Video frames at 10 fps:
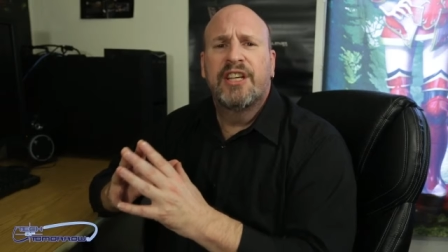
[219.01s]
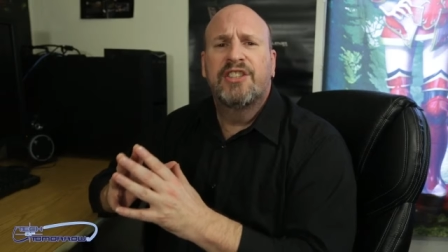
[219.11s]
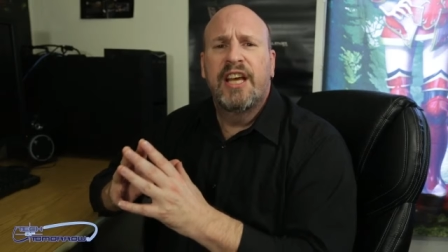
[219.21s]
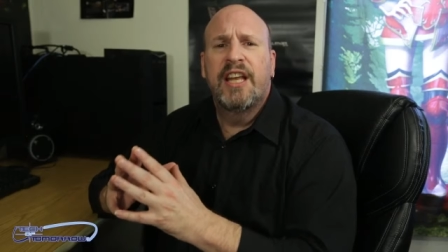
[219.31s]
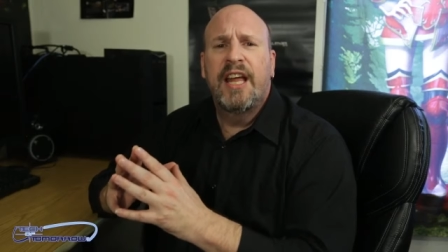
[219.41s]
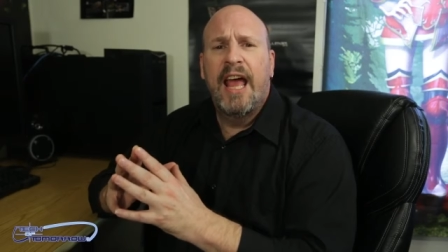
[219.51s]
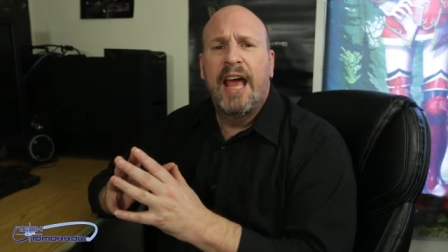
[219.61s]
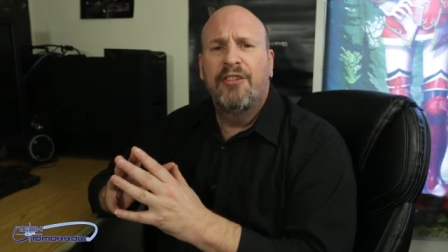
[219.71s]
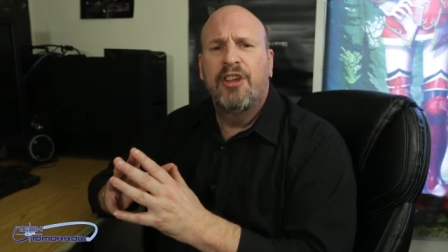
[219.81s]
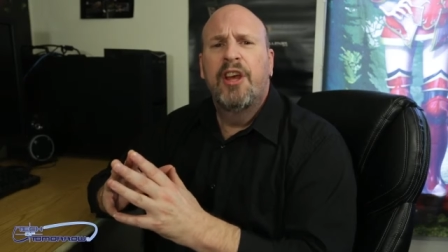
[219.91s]
680
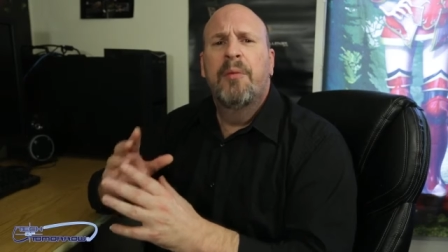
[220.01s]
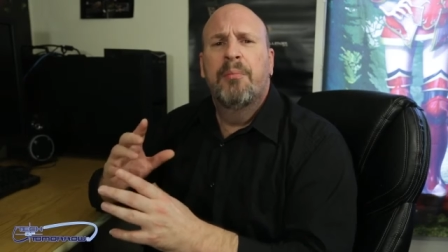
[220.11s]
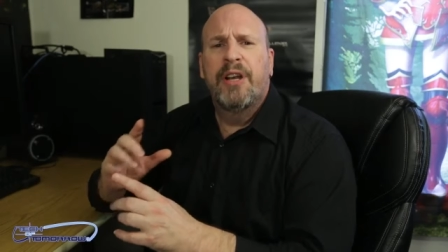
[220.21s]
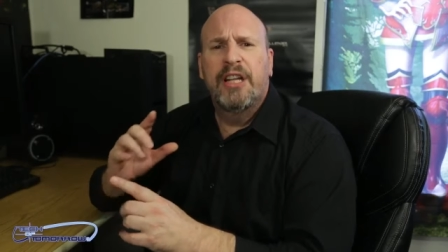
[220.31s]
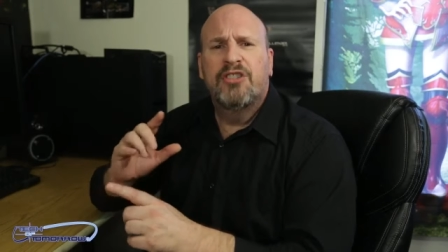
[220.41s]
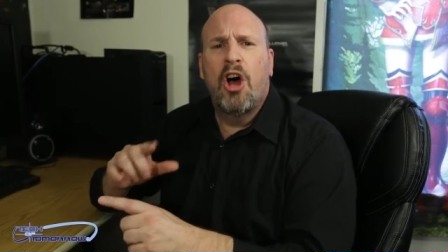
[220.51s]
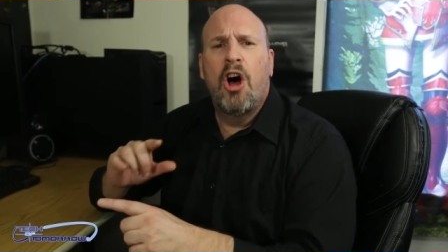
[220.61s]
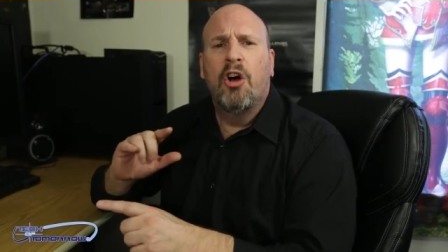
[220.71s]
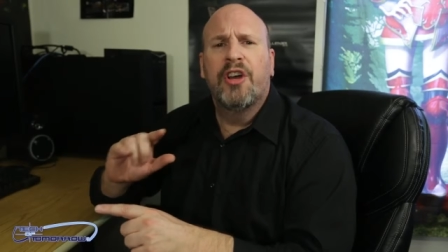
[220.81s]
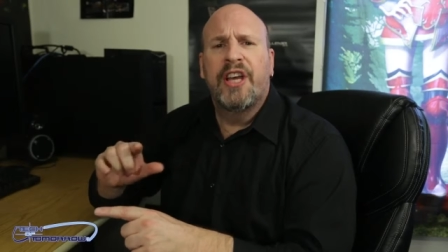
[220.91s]
has, but it's
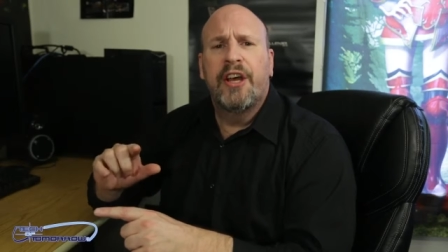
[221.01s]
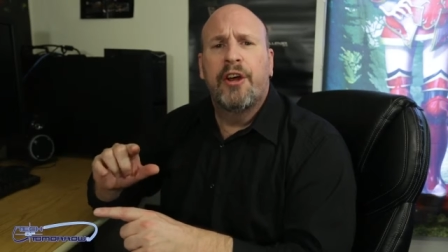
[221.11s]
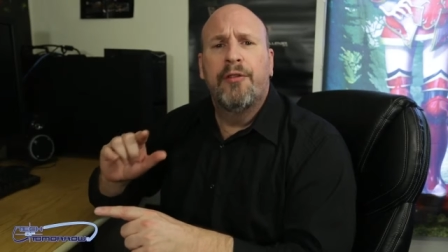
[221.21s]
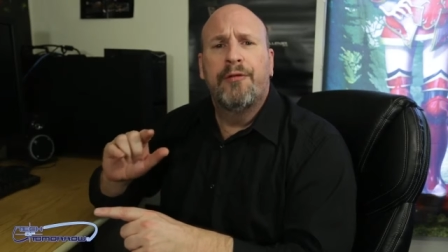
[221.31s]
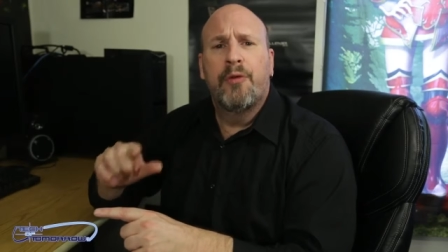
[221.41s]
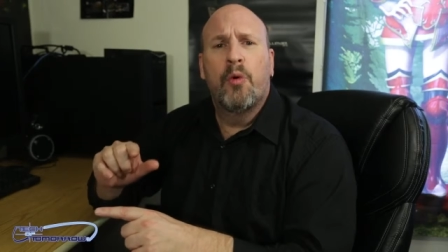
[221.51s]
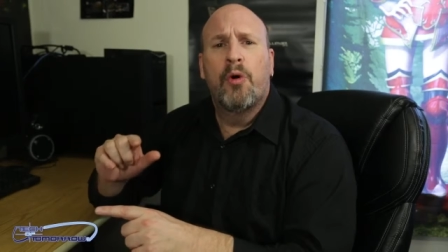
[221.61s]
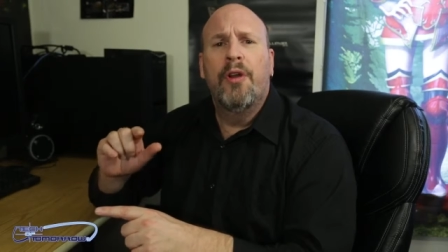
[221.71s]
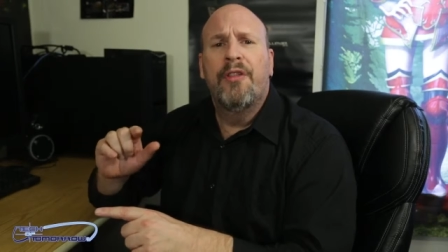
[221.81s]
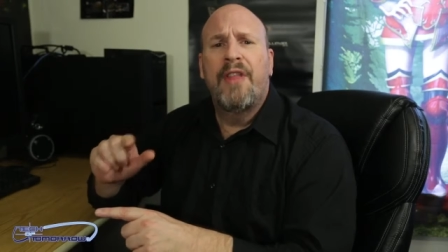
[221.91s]
all geared
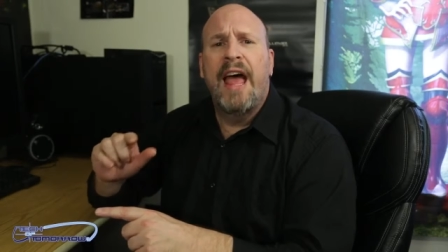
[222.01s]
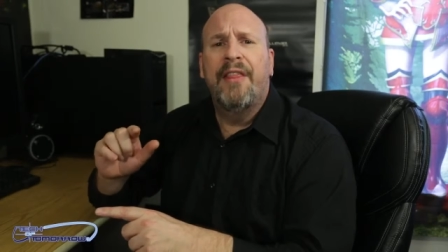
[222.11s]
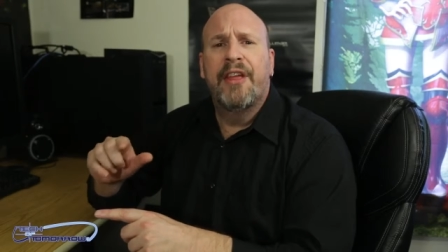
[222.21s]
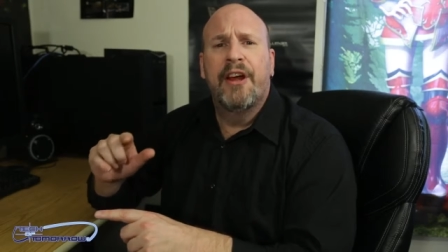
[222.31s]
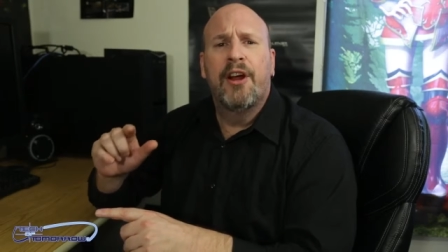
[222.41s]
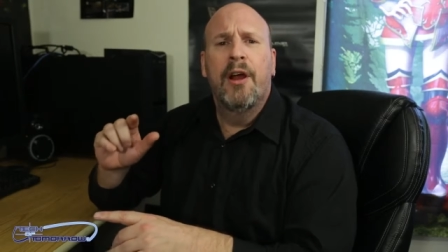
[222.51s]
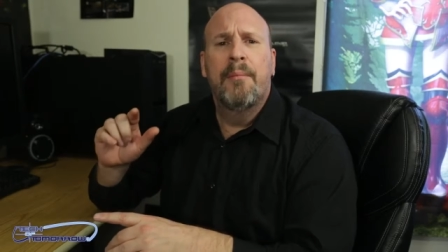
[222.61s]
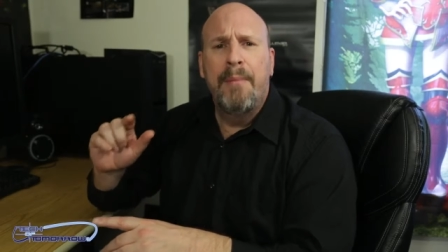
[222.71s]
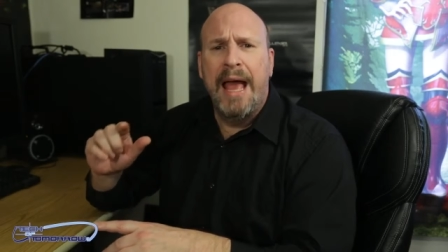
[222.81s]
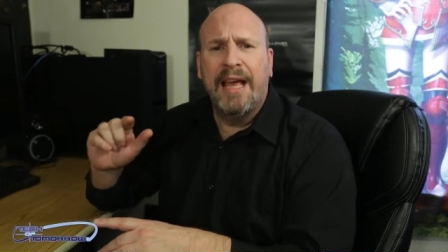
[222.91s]
for that there
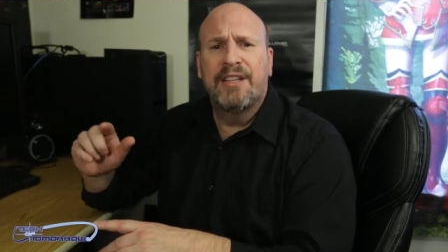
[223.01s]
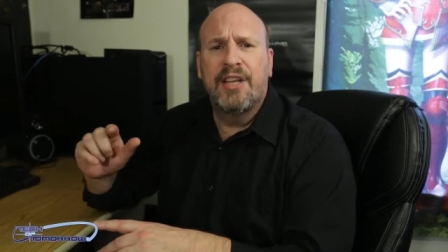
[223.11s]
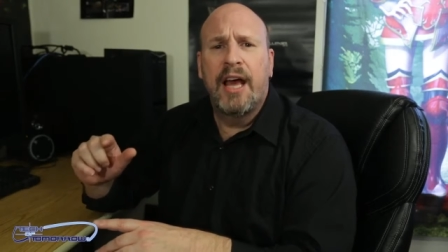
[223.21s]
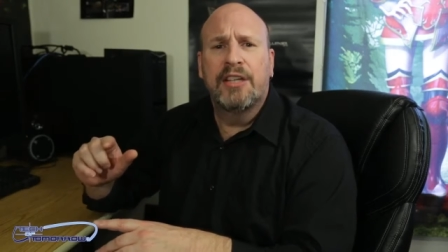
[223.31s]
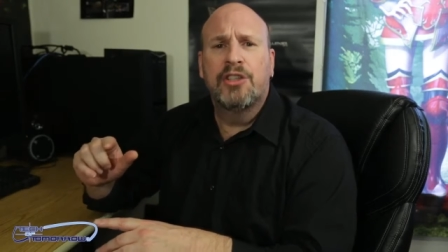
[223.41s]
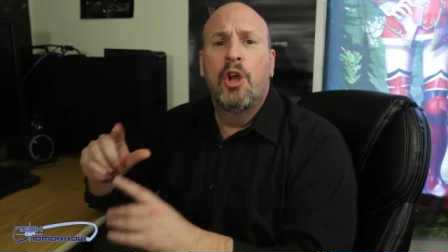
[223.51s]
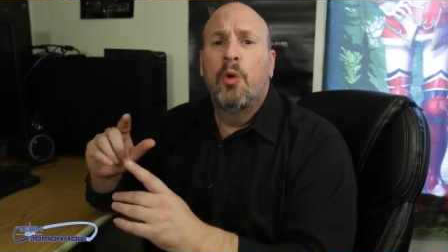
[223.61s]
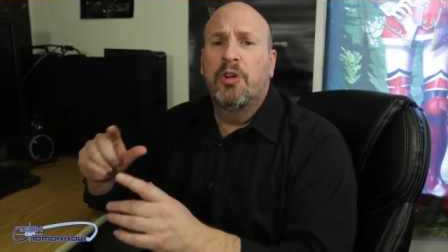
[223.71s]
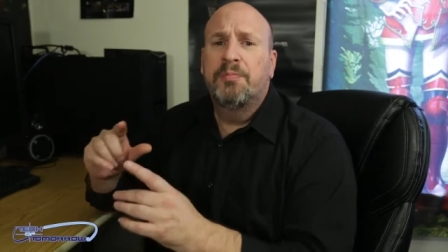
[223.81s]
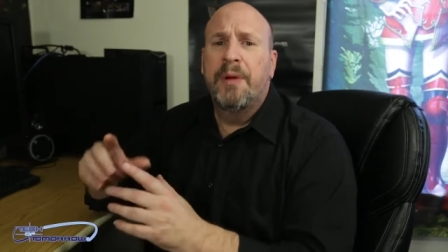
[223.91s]
Macintosh,
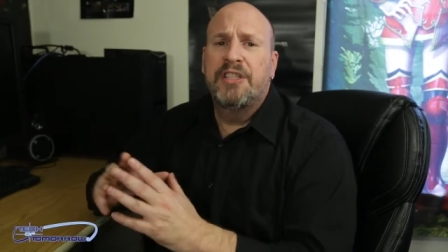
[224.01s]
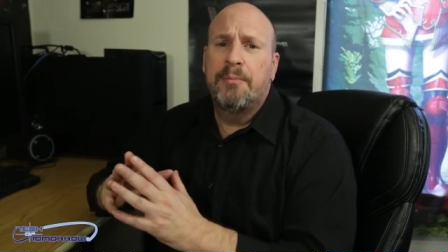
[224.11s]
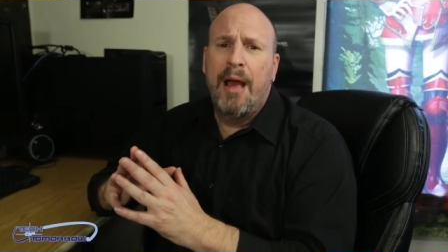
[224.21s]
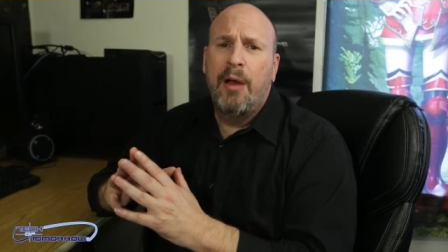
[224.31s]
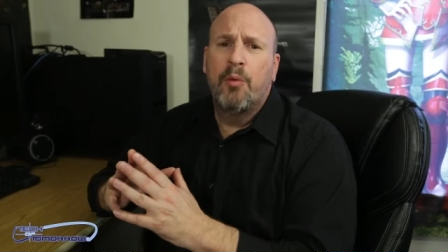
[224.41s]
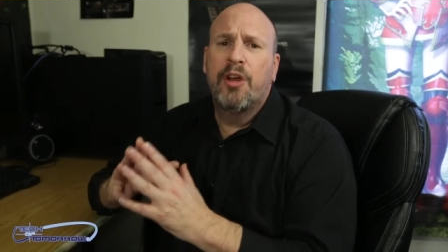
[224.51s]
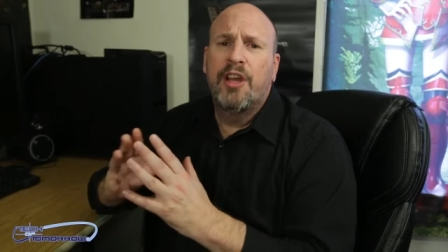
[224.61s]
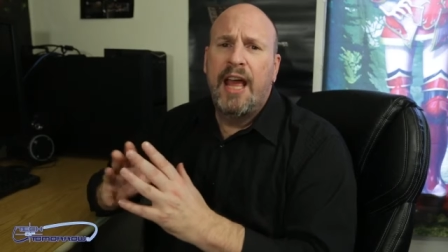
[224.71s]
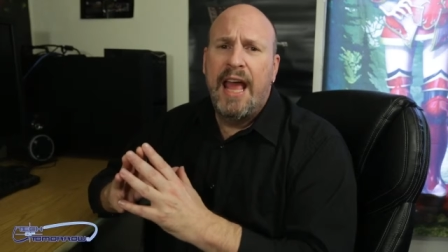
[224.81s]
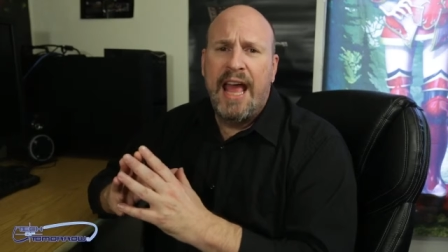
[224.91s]
which means it might work
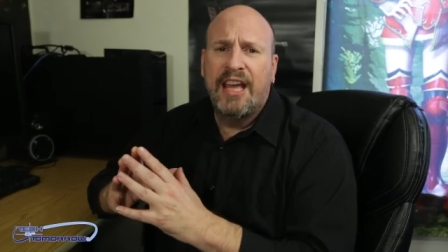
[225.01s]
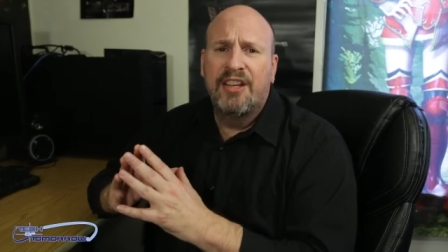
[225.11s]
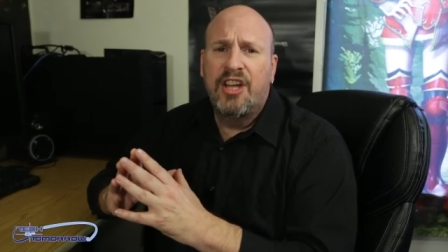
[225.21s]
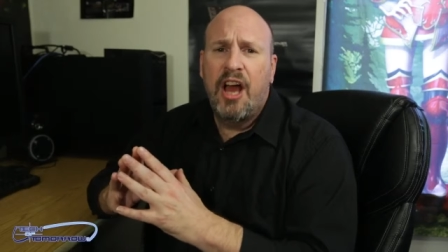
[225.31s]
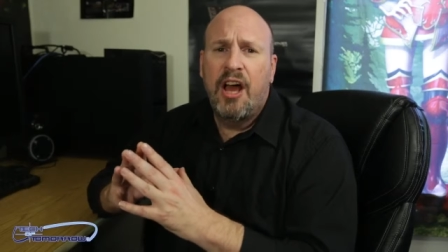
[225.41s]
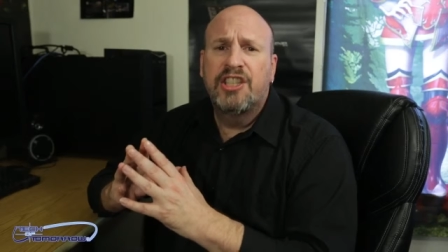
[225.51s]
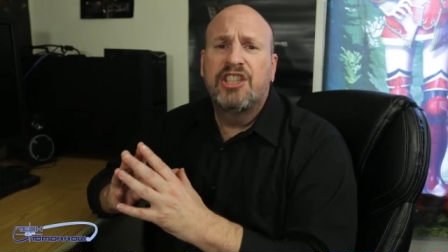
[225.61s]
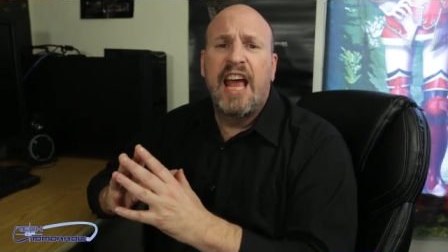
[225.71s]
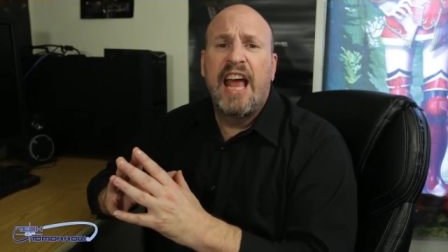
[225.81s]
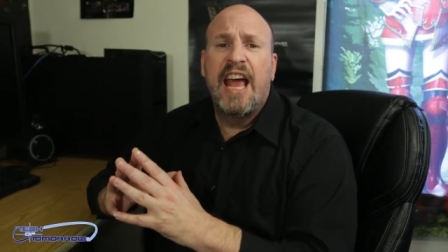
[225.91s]
in a
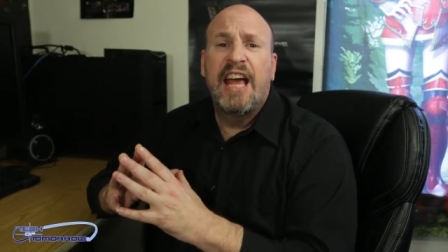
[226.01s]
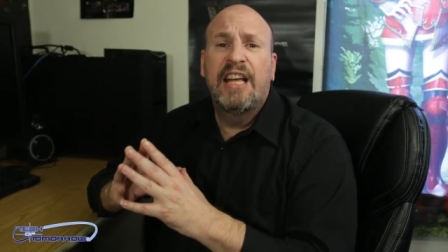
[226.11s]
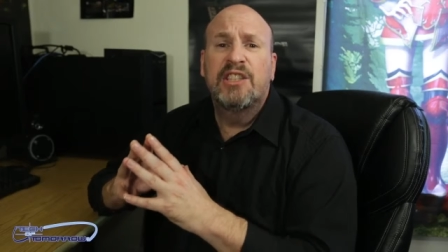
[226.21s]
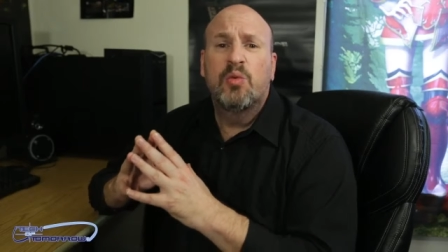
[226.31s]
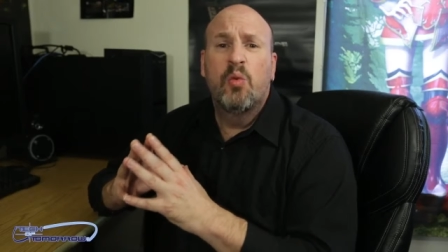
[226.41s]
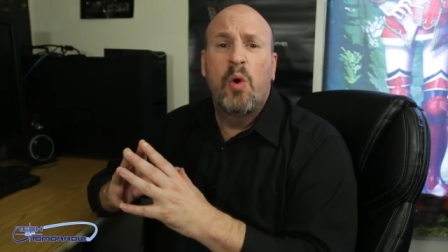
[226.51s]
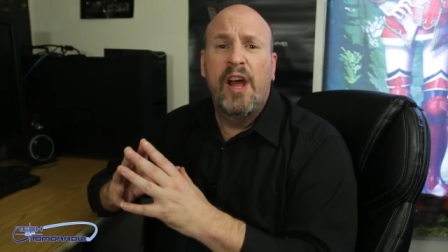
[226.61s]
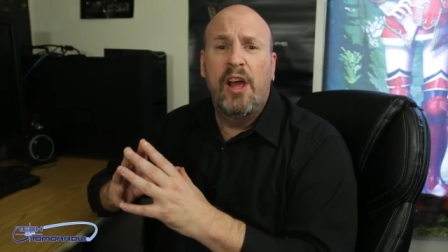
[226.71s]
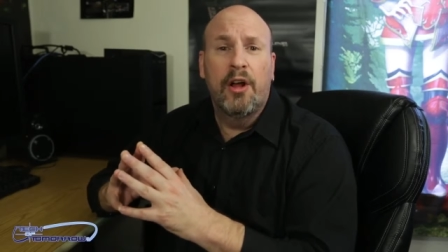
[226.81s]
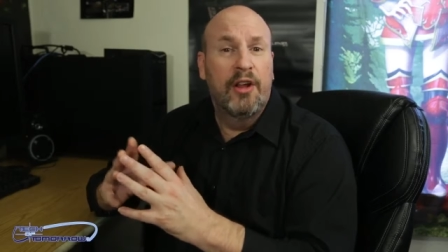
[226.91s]
Hackintosh as
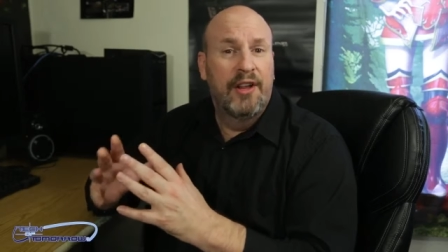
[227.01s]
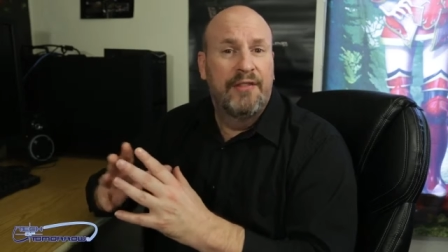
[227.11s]
well.